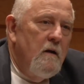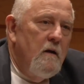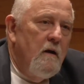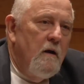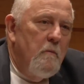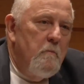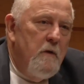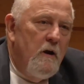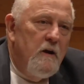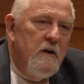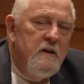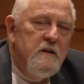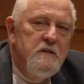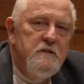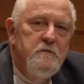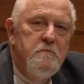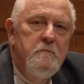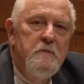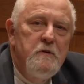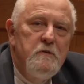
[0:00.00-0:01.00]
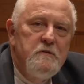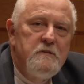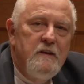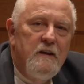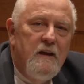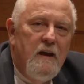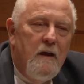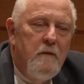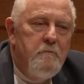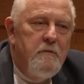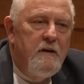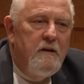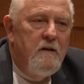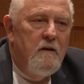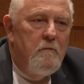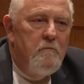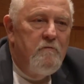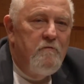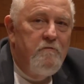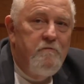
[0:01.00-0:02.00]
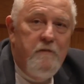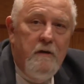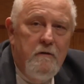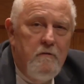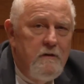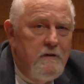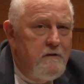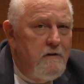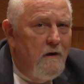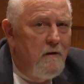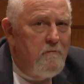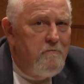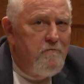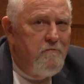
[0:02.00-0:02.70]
America's music had become very top